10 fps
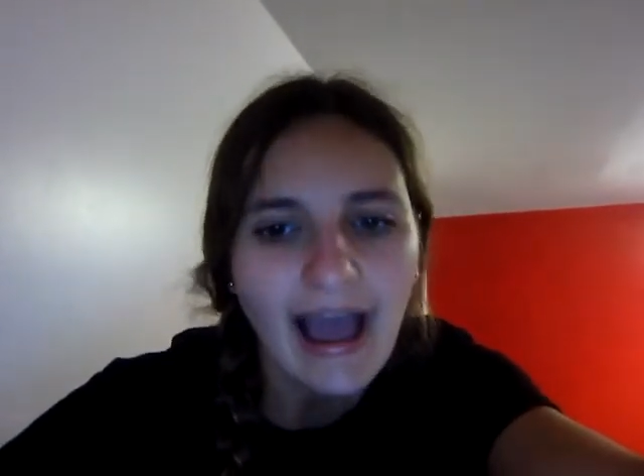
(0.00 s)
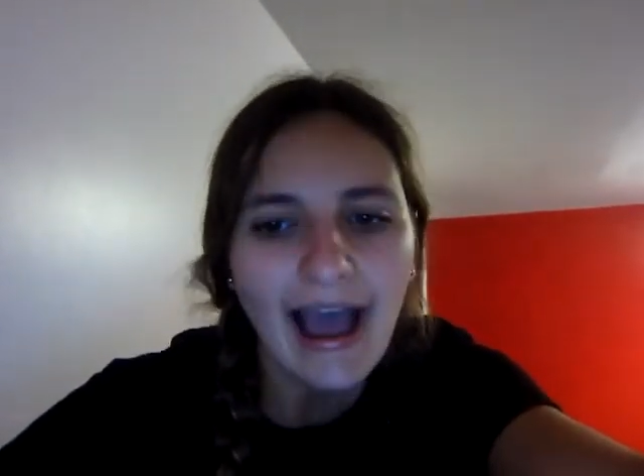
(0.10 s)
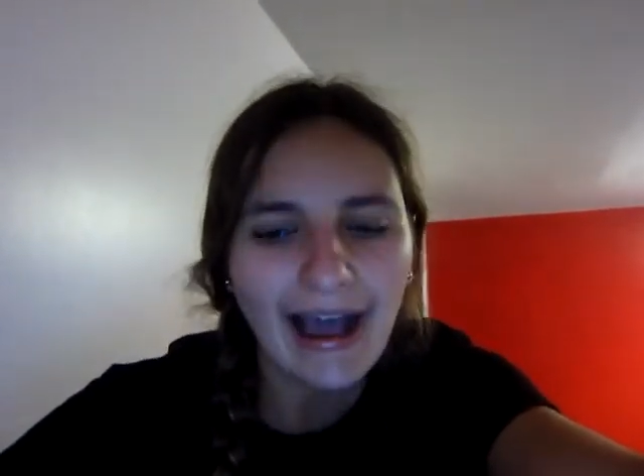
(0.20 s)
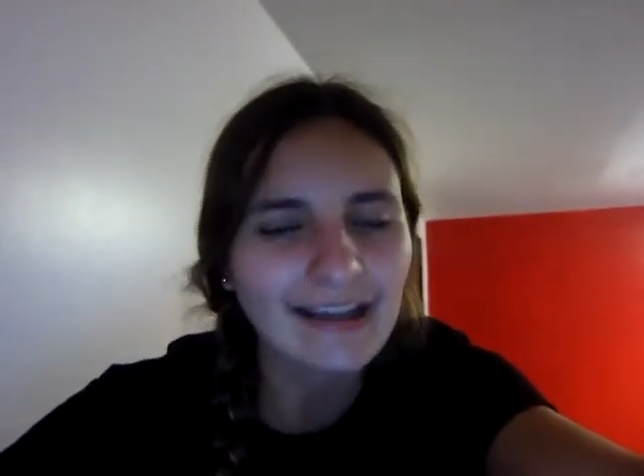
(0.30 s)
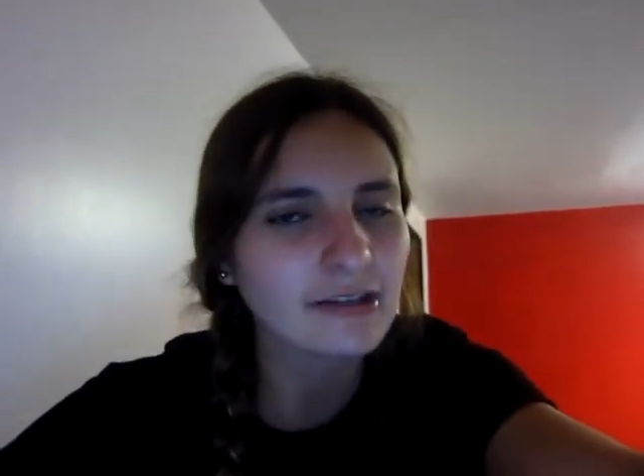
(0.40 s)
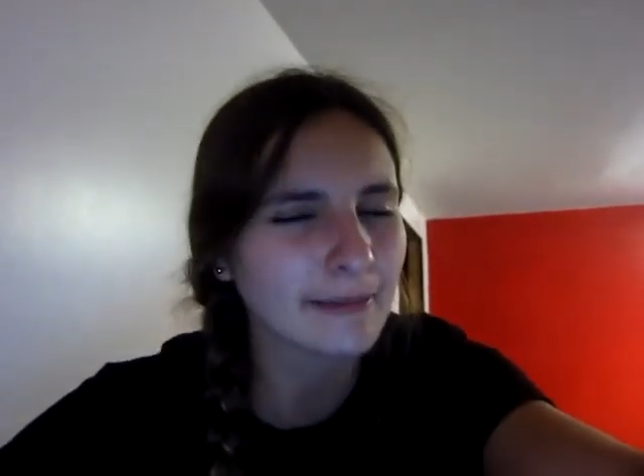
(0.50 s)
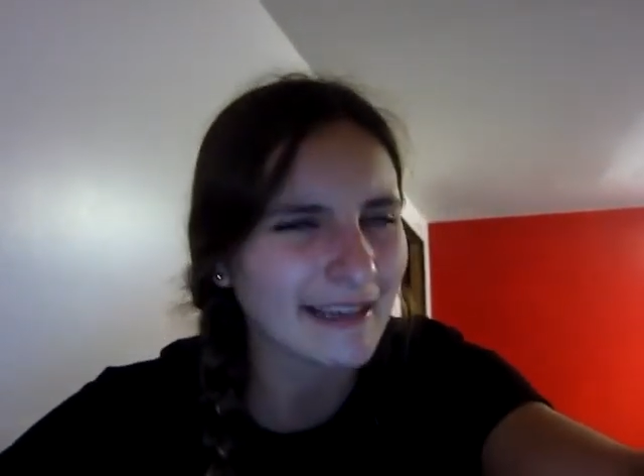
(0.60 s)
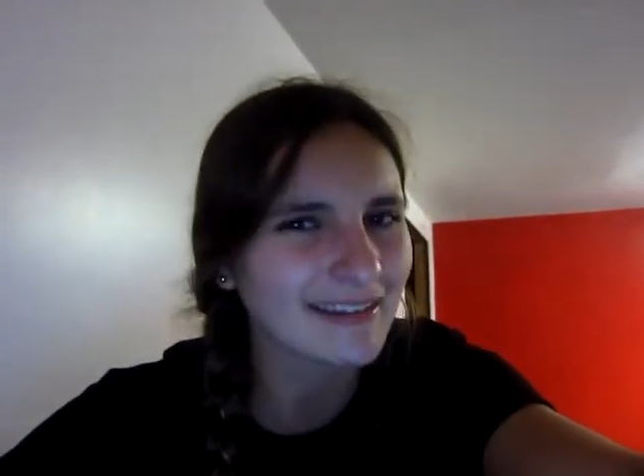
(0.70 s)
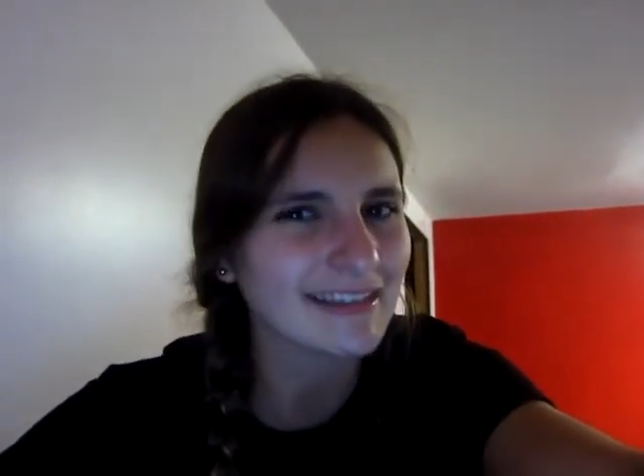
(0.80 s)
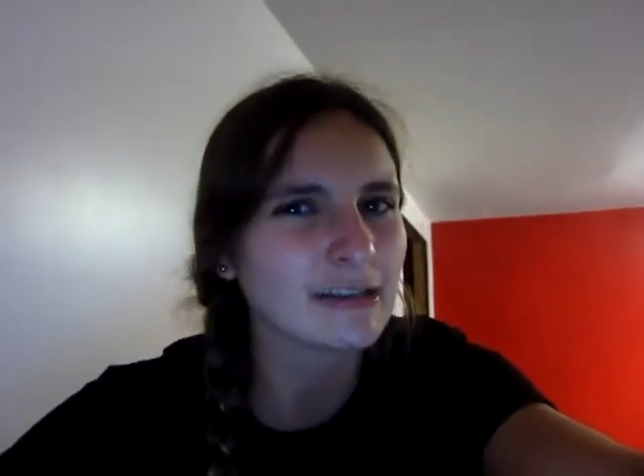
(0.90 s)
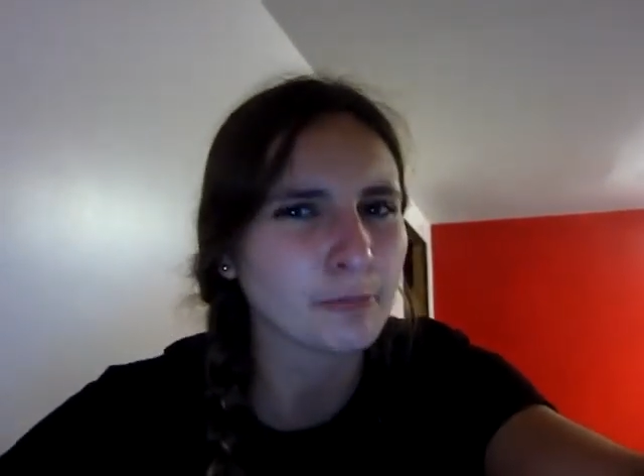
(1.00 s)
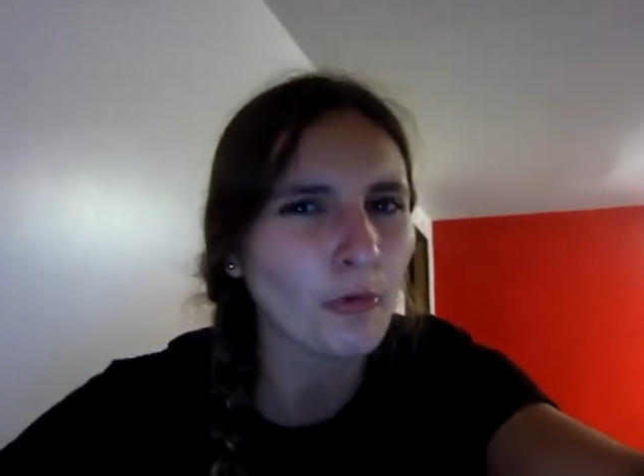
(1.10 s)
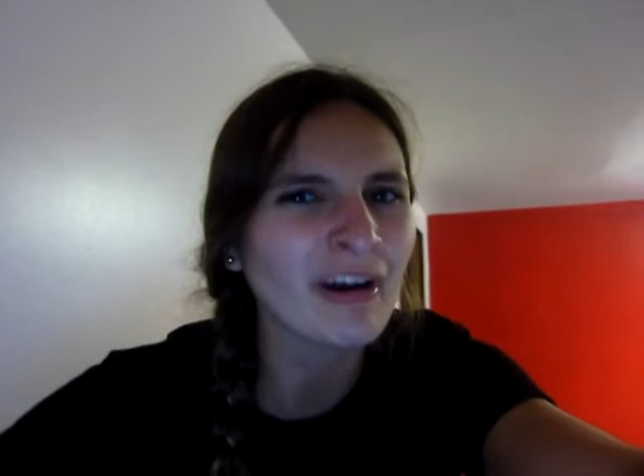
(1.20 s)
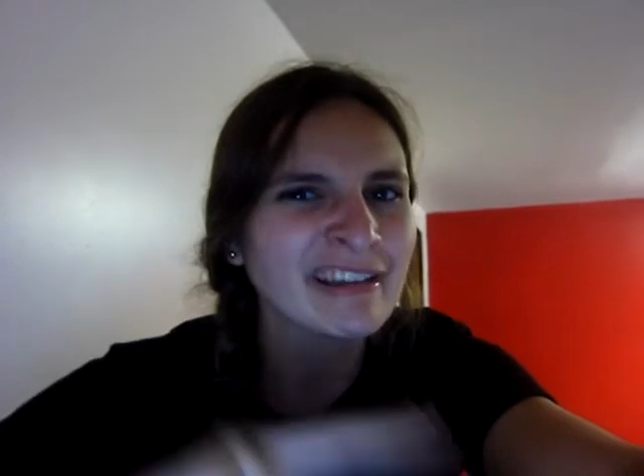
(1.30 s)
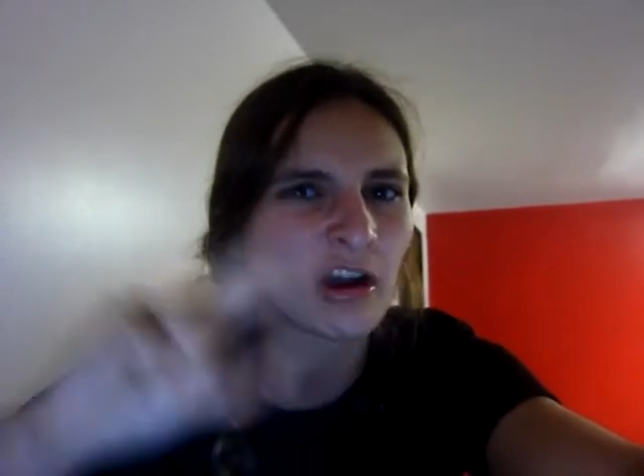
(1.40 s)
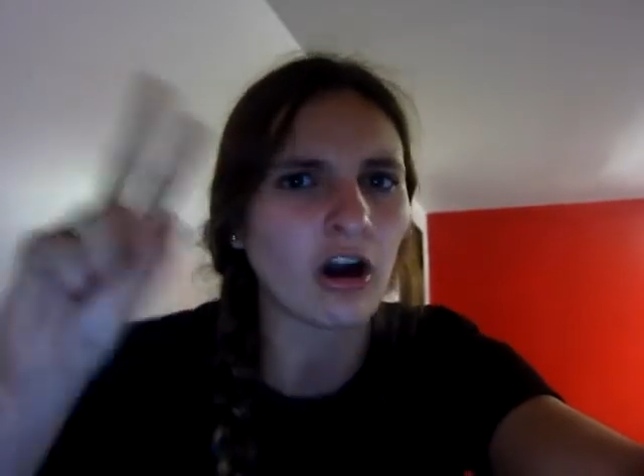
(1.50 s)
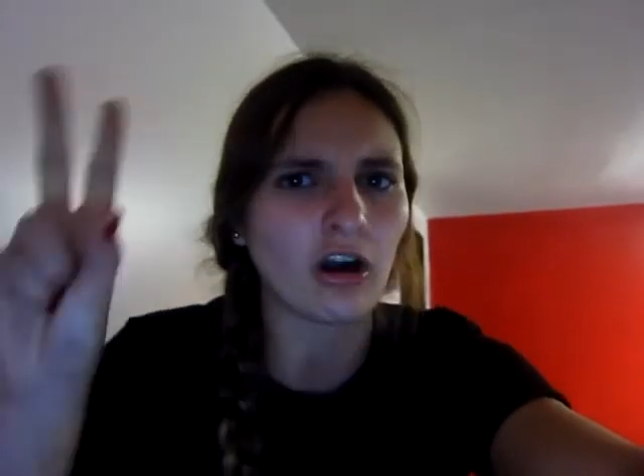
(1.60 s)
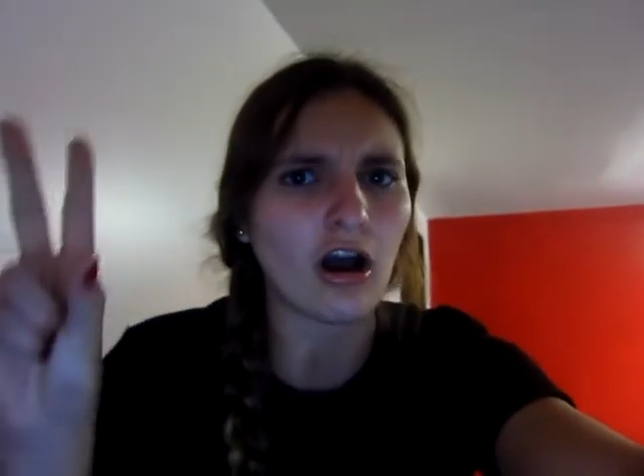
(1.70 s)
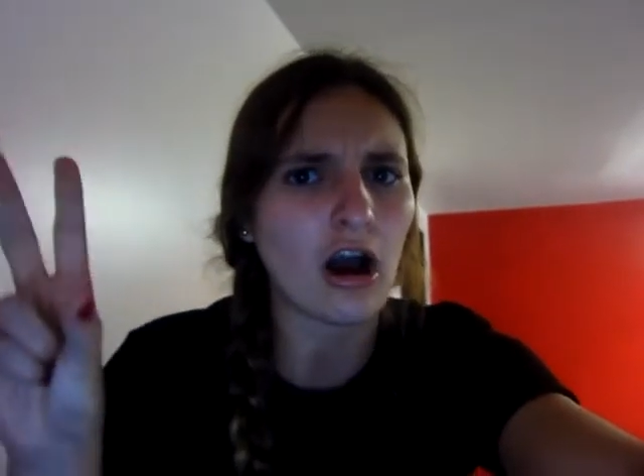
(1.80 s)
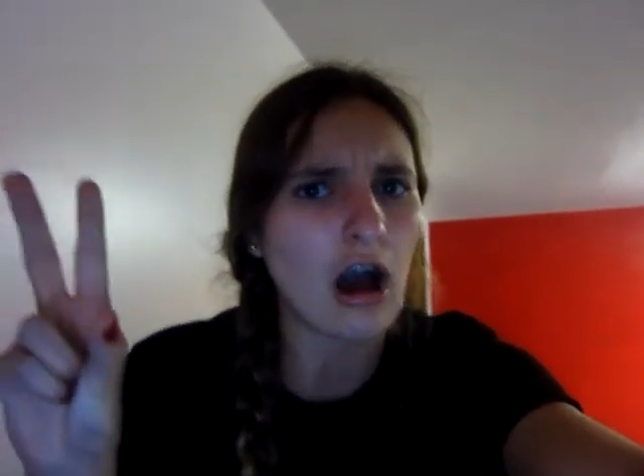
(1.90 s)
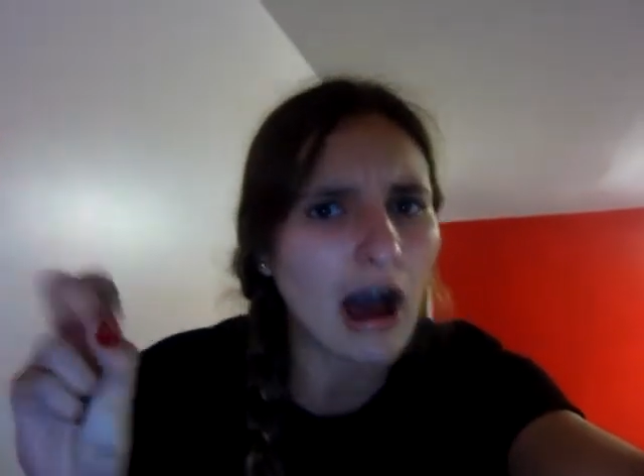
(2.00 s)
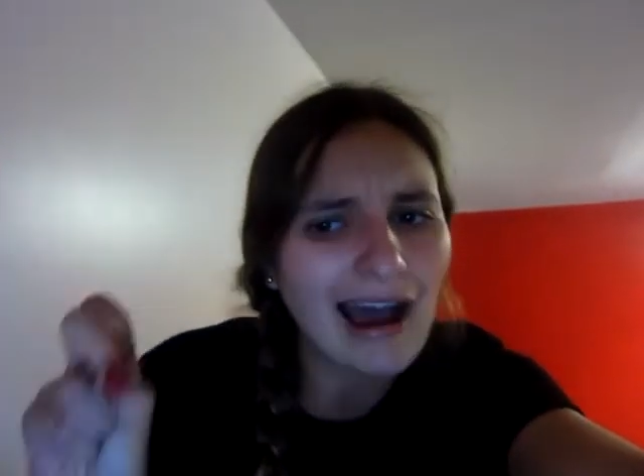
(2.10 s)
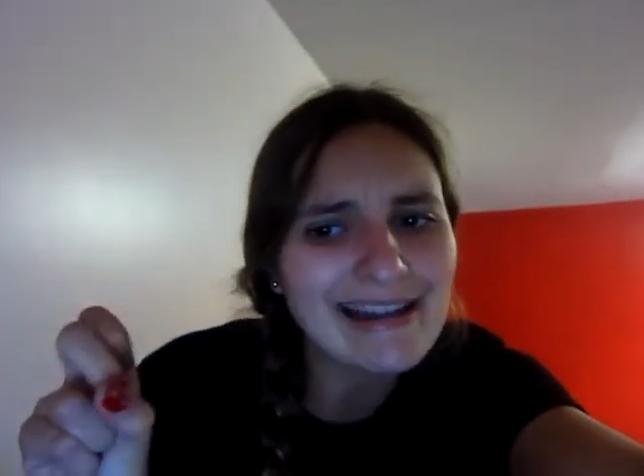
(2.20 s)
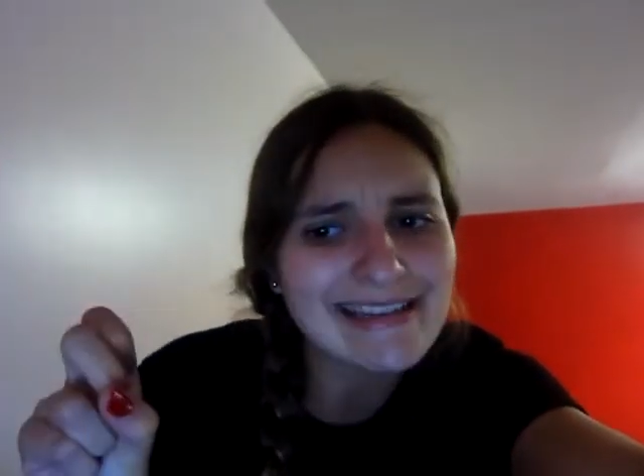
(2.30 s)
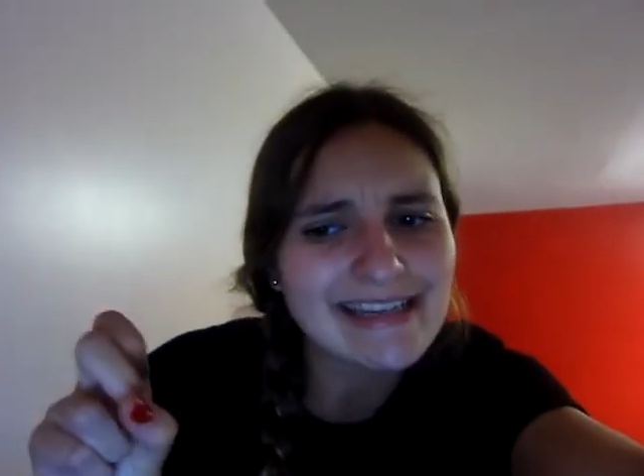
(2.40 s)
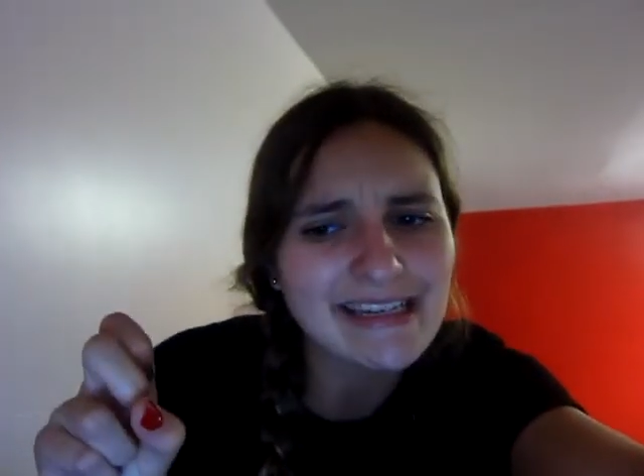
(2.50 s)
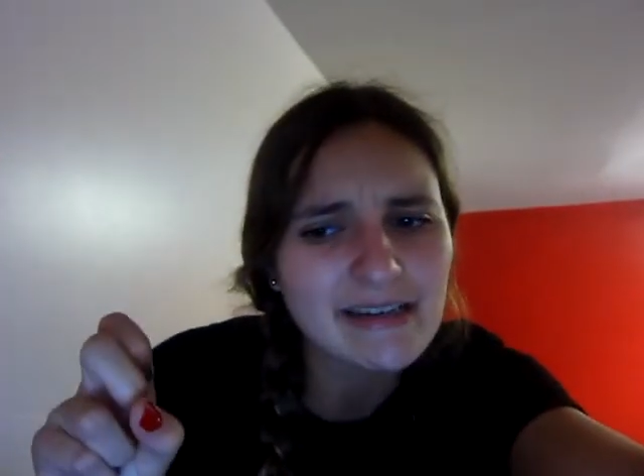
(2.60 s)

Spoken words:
has because these boys are hot?